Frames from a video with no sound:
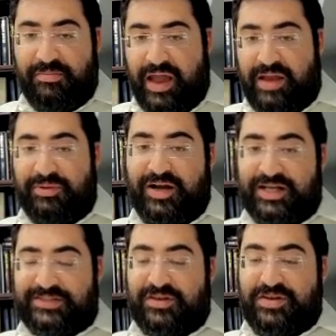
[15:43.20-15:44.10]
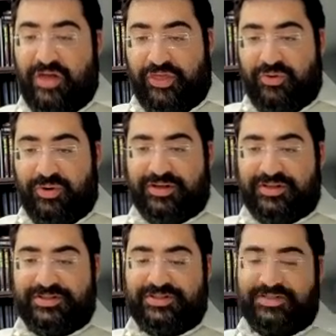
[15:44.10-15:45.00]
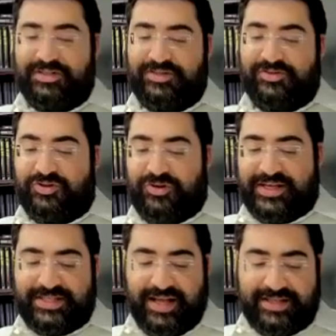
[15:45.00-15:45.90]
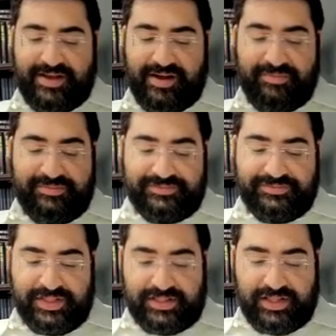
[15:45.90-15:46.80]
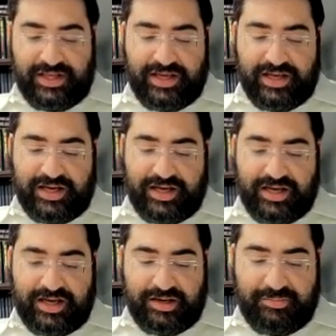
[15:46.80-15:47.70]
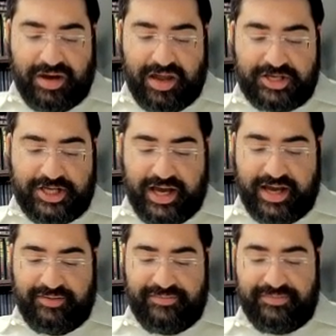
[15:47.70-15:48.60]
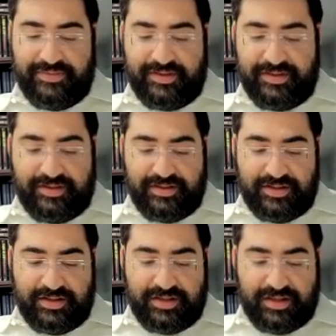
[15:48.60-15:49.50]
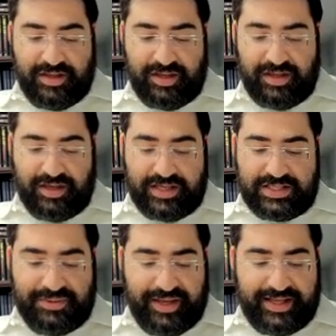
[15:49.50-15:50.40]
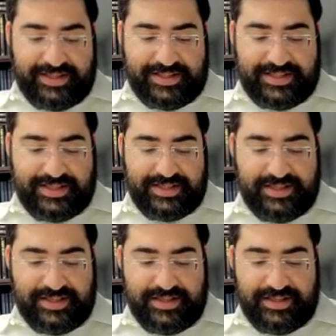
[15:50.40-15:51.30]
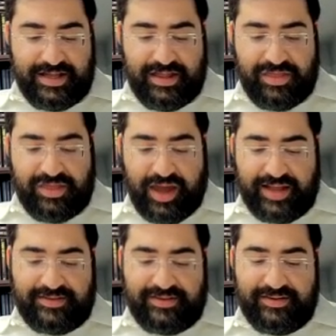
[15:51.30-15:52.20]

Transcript: And because of the nothing word, the Torah stands up. The Mahasha explains that